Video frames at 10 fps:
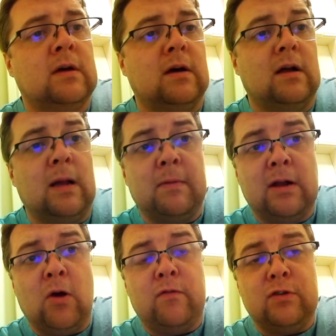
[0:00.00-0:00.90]
Let me
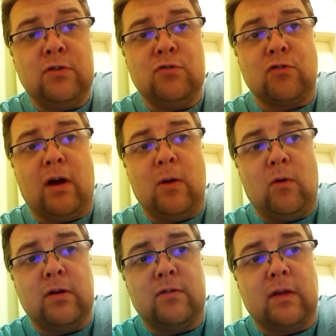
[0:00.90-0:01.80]
know if you do try it,
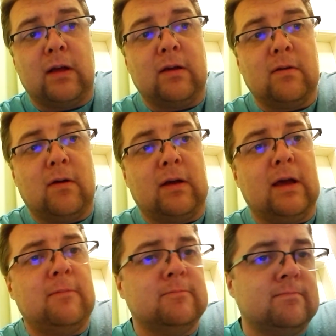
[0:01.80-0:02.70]
what you think,
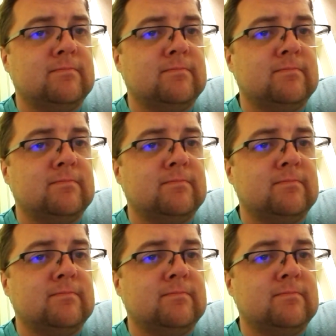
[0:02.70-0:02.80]
okay?